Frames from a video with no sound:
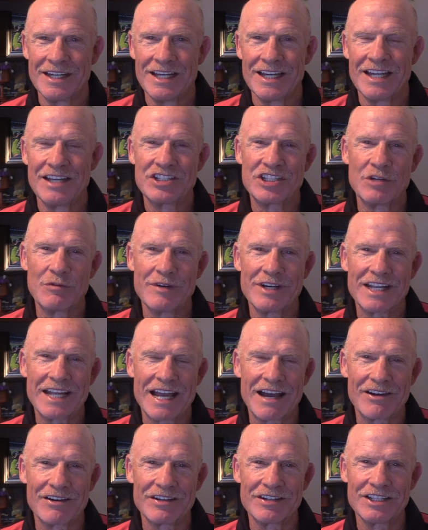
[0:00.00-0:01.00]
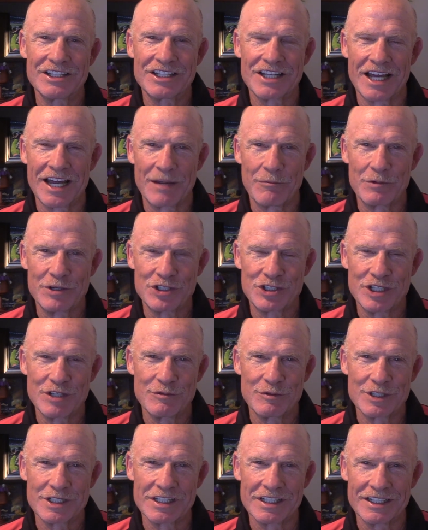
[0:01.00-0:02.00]
And she recounted the time when she
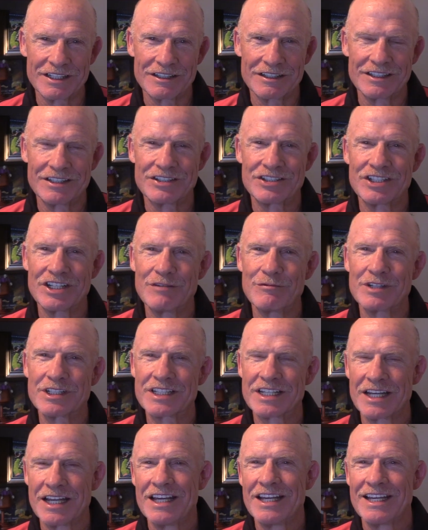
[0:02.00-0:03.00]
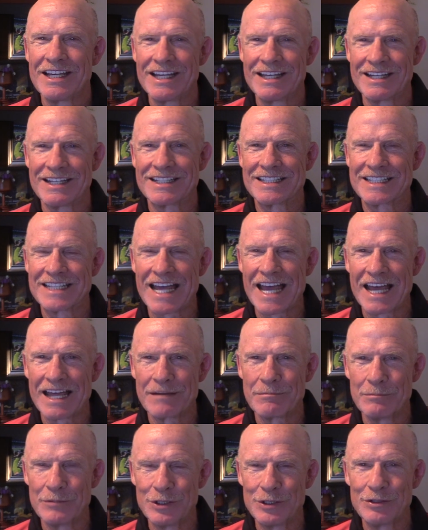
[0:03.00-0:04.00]
was little and she was in a
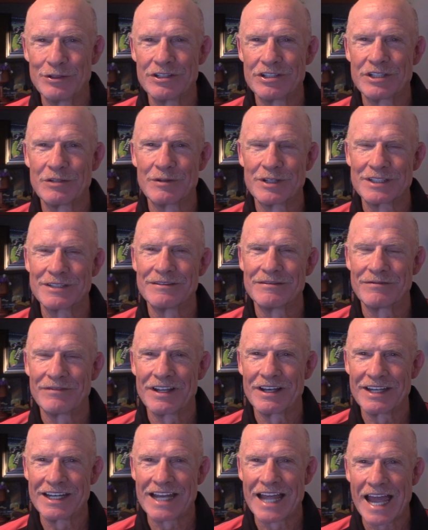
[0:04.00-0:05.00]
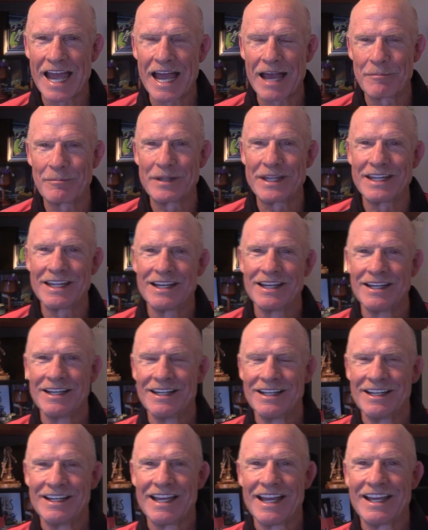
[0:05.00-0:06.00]
sad mood and she wasn't feeling happy.
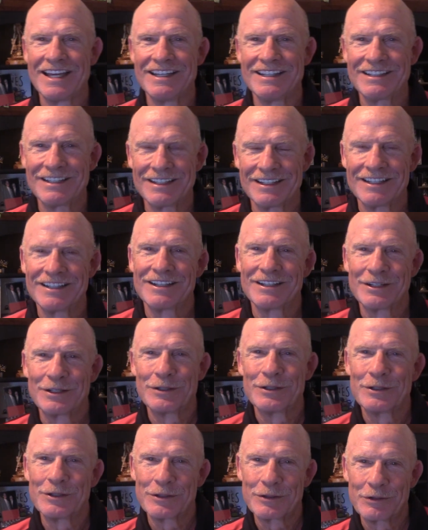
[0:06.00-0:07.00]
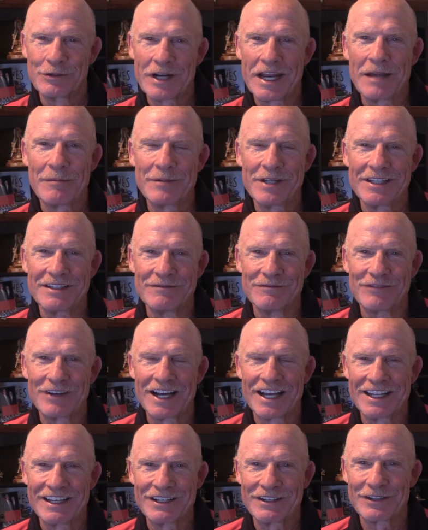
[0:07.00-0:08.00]
And Grammy
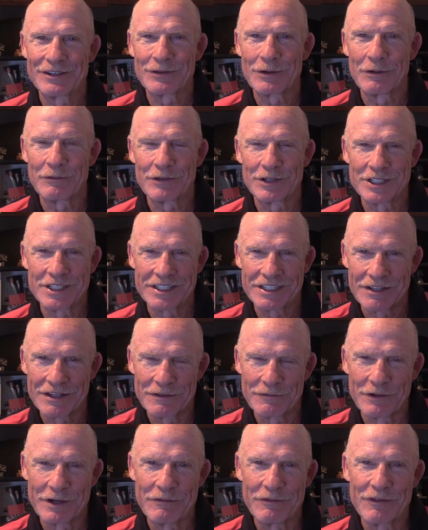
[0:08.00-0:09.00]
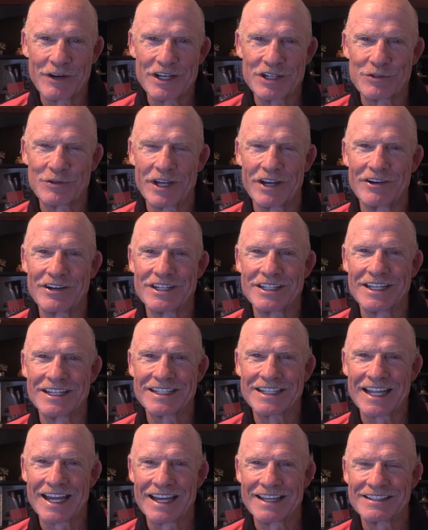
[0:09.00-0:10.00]
invited her over to the refrigerator and
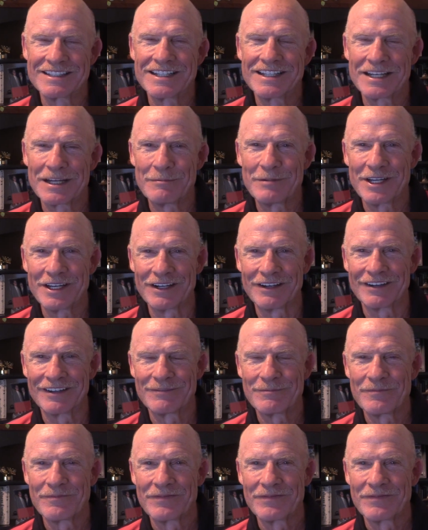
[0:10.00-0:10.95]
says, "Cassie, come here."